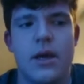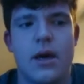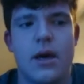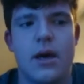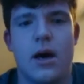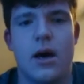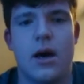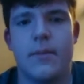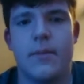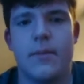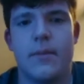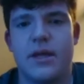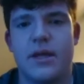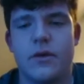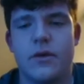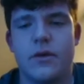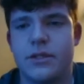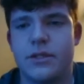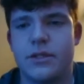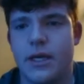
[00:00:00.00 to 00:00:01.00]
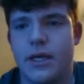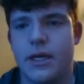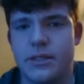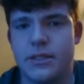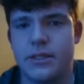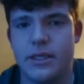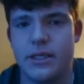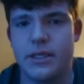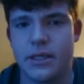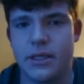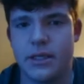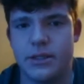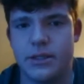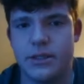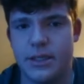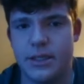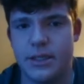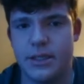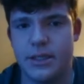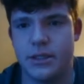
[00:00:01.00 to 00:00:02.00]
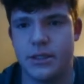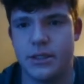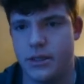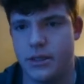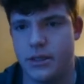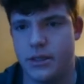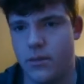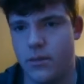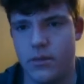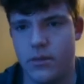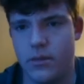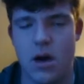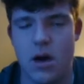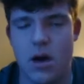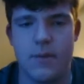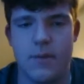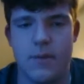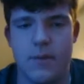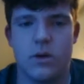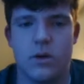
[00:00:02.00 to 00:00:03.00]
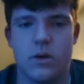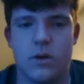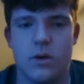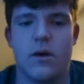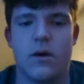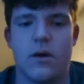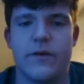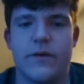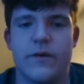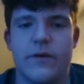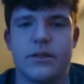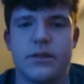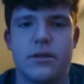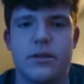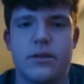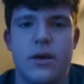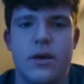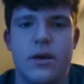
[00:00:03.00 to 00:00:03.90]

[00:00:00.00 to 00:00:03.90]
And then towards the end of the season I transitioned to only offense.